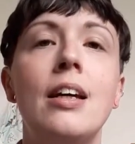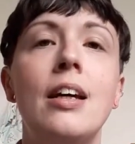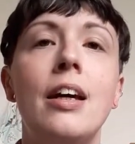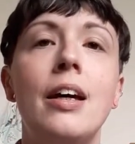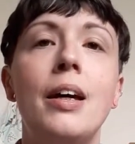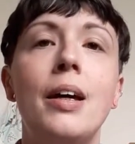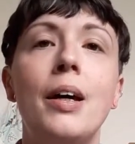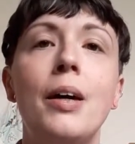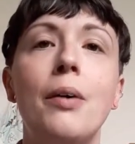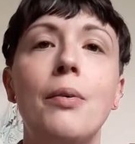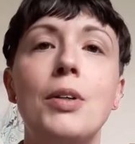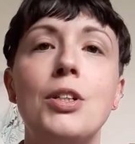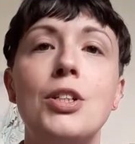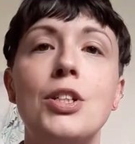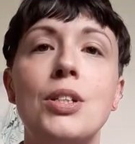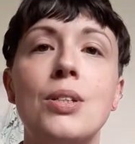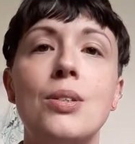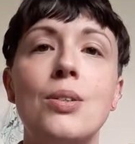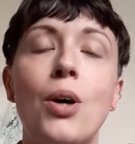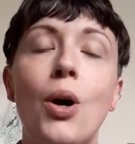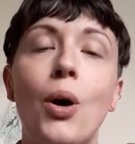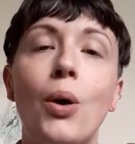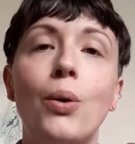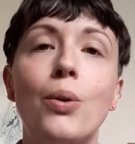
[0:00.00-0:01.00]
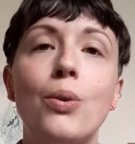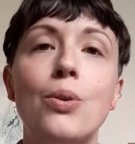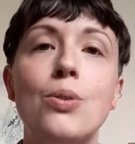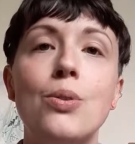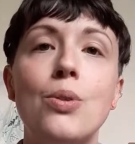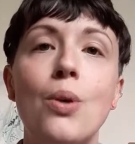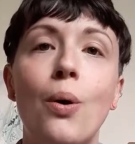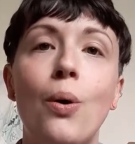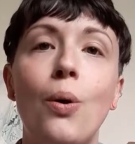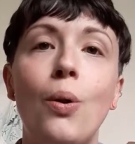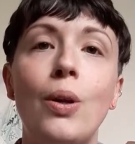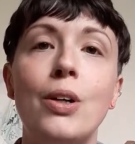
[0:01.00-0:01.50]
which is called
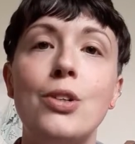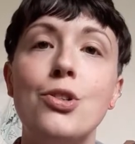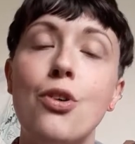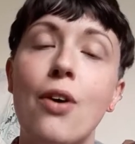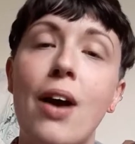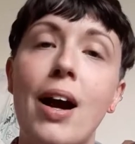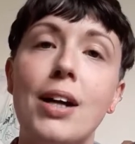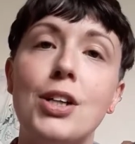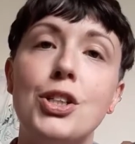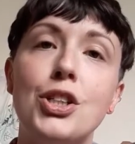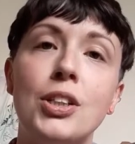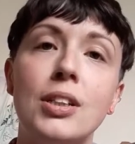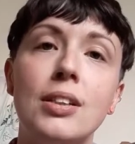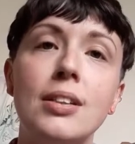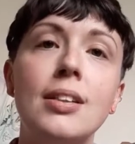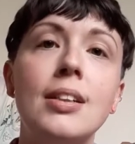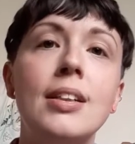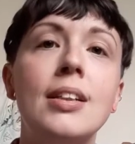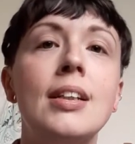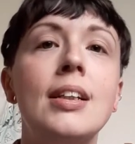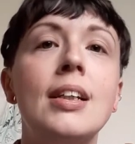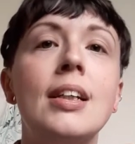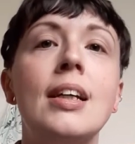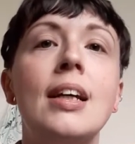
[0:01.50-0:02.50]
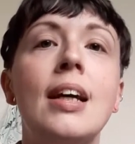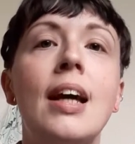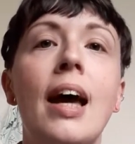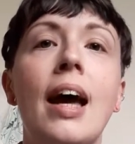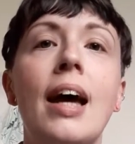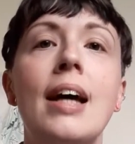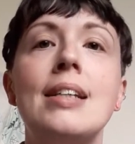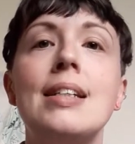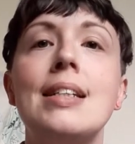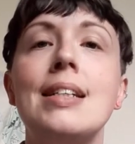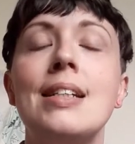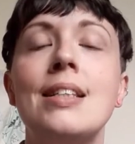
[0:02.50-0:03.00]
Soul Attraction,
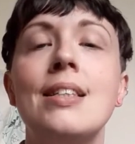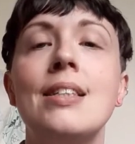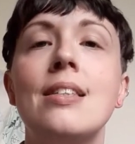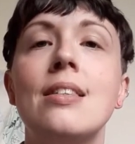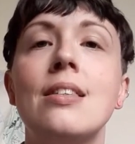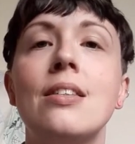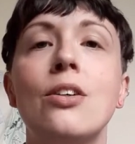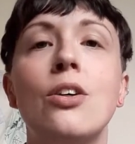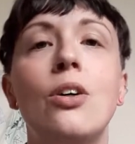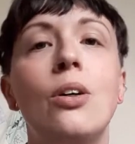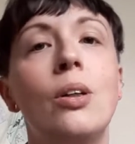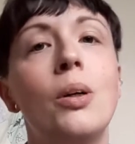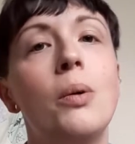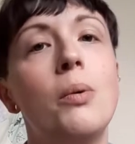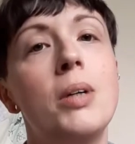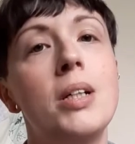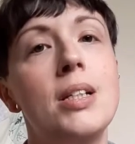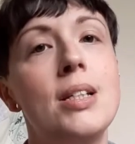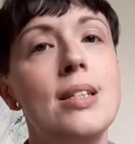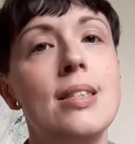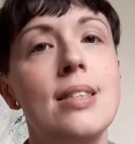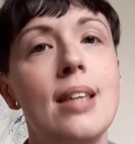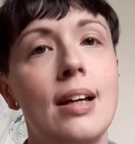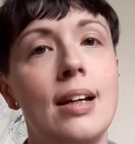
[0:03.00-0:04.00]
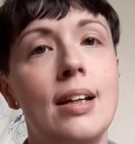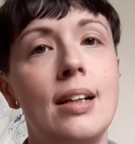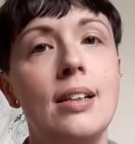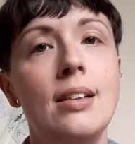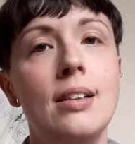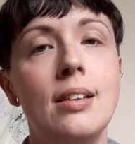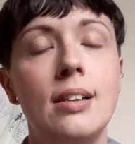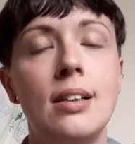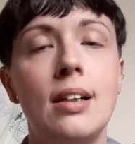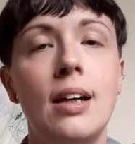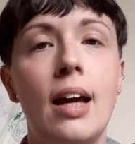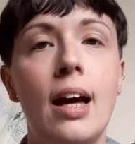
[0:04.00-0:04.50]
and it is a colourwork design,
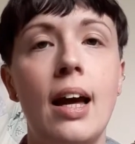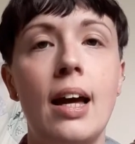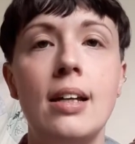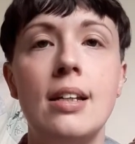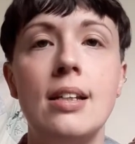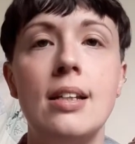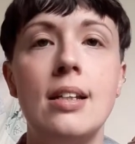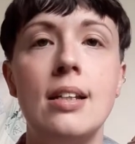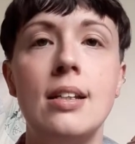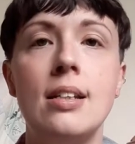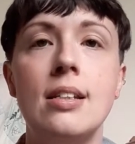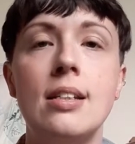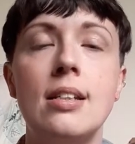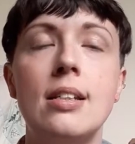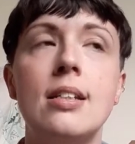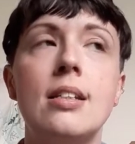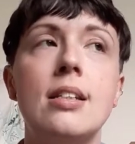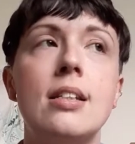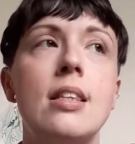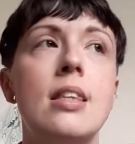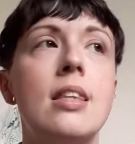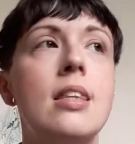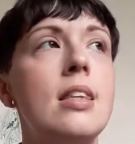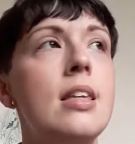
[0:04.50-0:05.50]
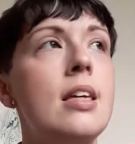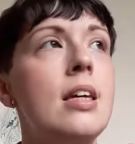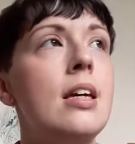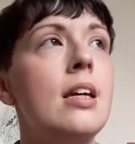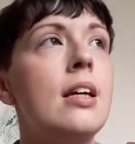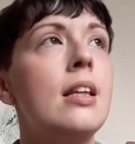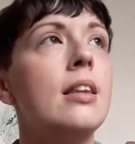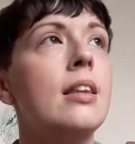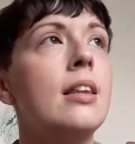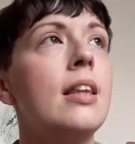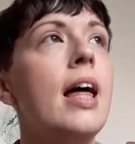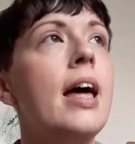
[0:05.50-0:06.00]
and
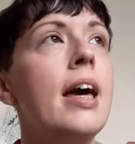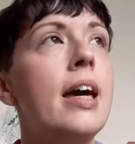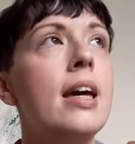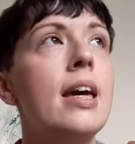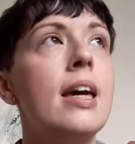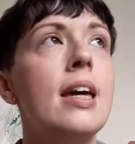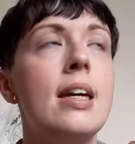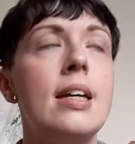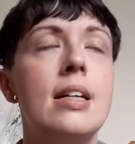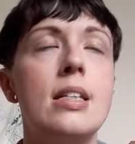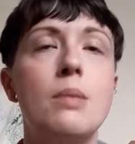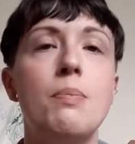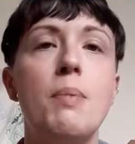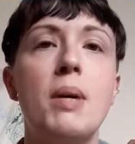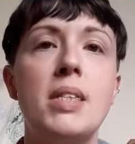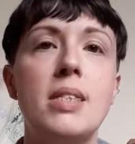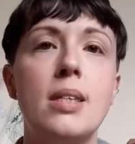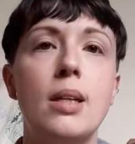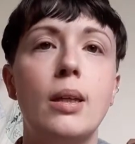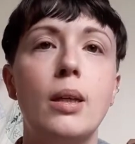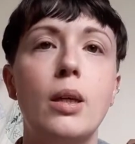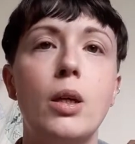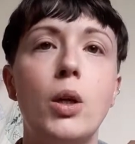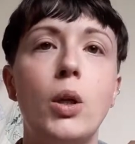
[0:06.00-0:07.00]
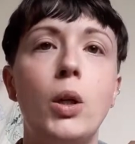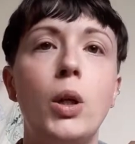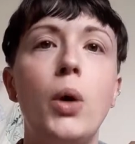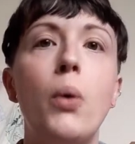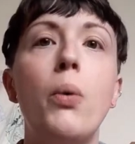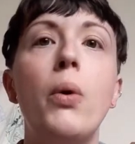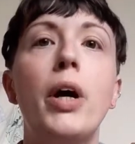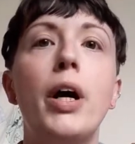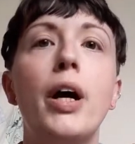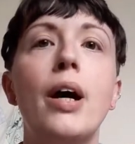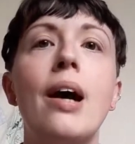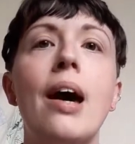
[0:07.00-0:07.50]
the leg is basically
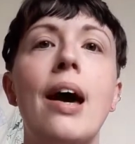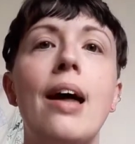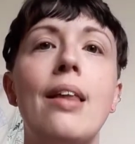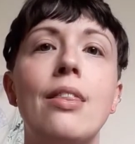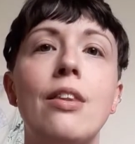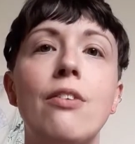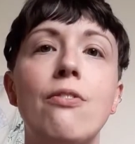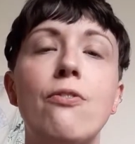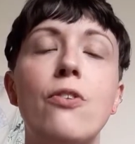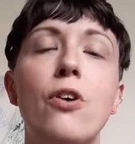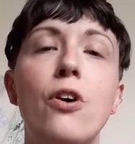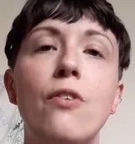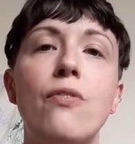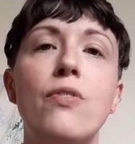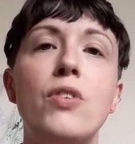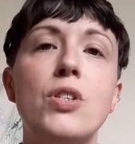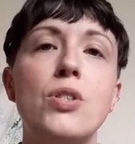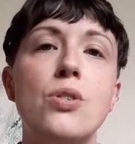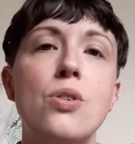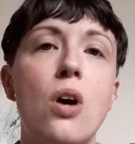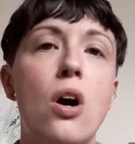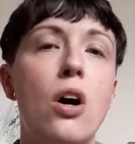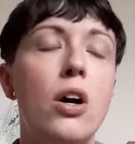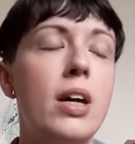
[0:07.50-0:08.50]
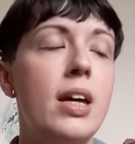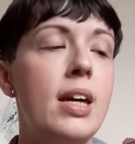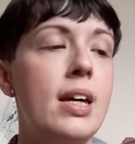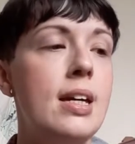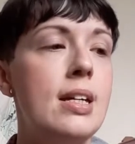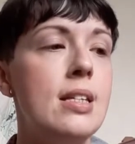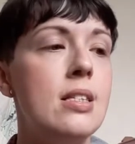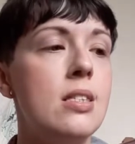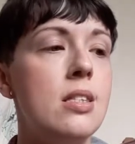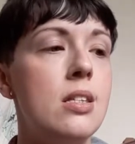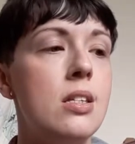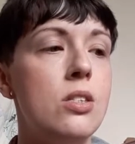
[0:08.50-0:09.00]
colourwork, and the foot of the sock
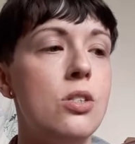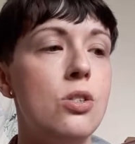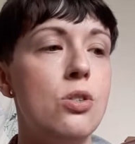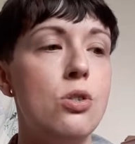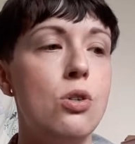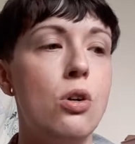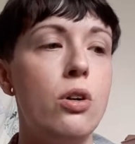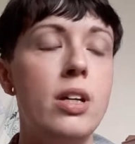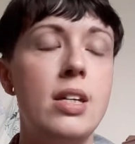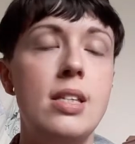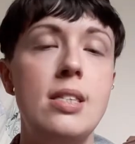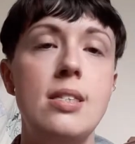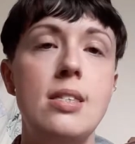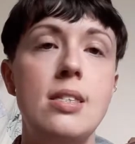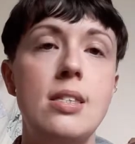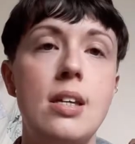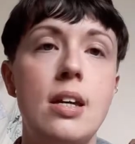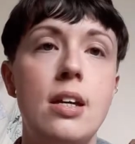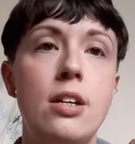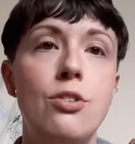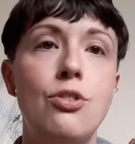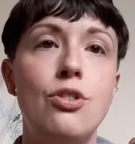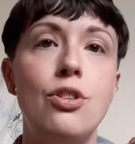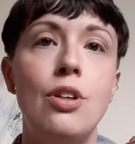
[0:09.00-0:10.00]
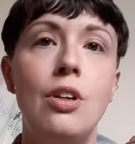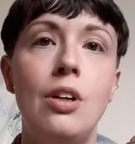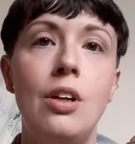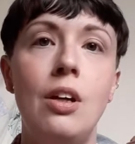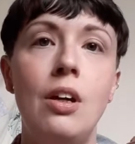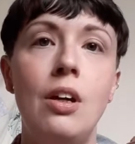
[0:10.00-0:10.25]
is a stocking stitch